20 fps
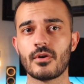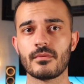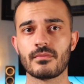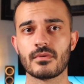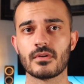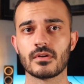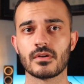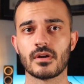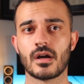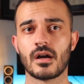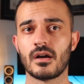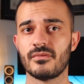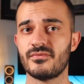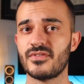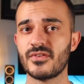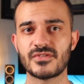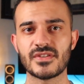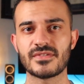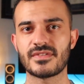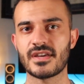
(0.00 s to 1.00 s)
over
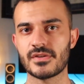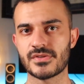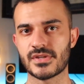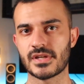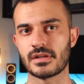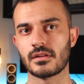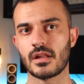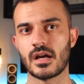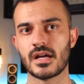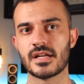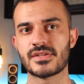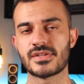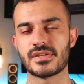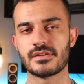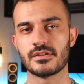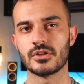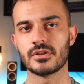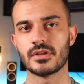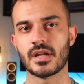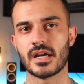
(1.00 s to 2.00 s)
50,000 clients in
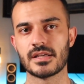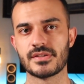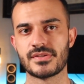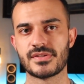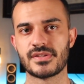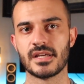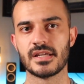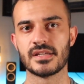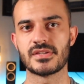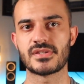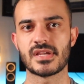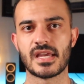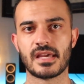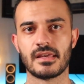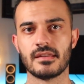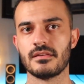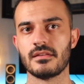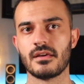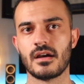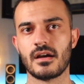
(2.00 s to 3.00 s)
the United States,
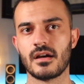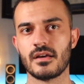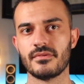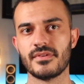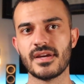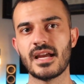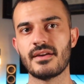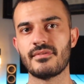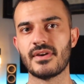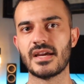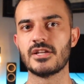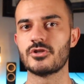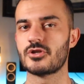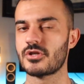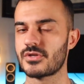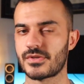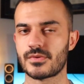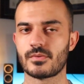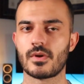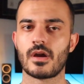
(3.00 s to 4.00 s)
and they have
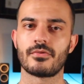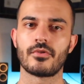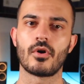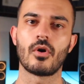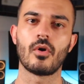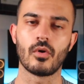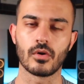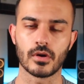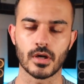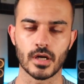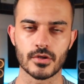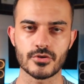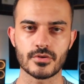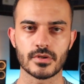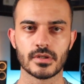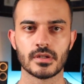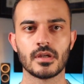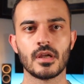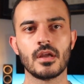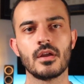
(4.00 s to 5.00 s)
agents throughout the whole
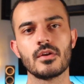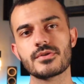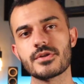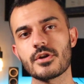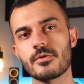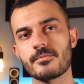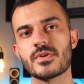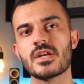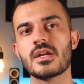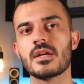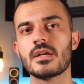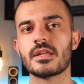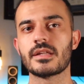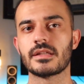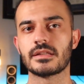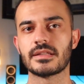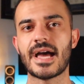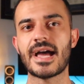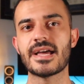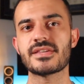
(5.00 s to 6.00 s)
country. So
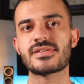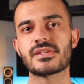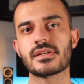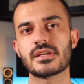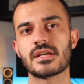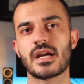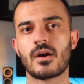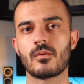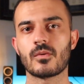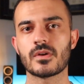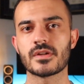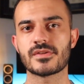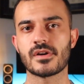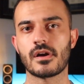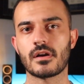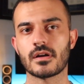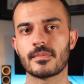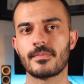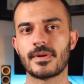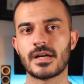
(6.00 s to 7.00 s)
lastly, I want to
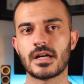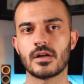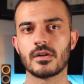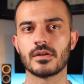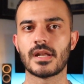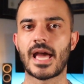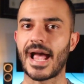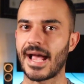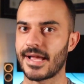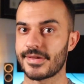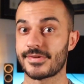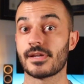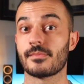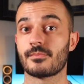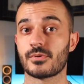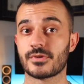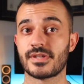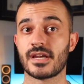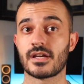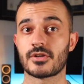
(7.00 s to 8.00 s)
talk about asset
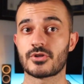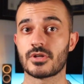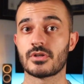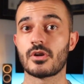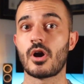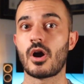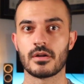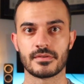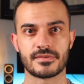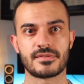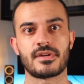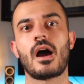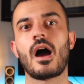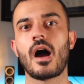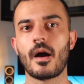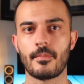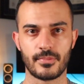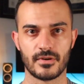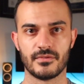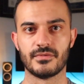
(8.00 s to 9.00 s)
protection on
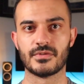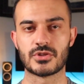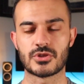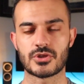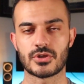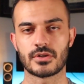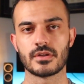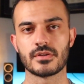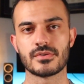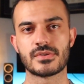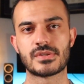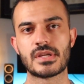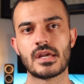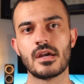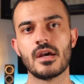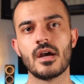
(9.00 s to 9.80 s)
top of insurance.